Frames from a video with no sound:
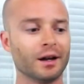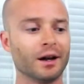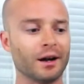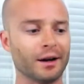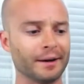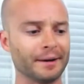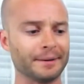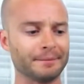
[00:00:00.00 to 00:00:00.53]

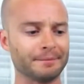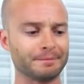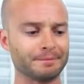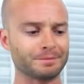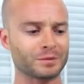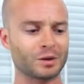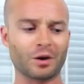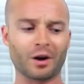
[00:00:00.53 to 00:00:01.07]

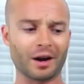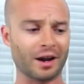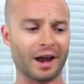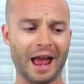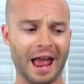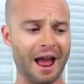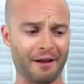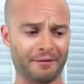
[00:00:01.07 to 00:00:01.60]
Sorry, a
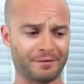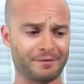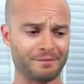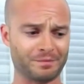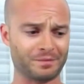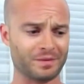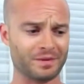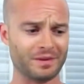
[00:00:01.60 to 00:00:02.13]
half.
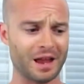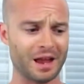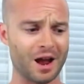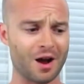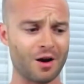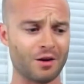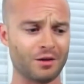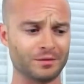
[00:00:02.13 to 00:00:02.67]

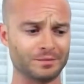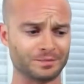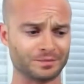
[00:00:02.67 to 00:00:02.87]
Now,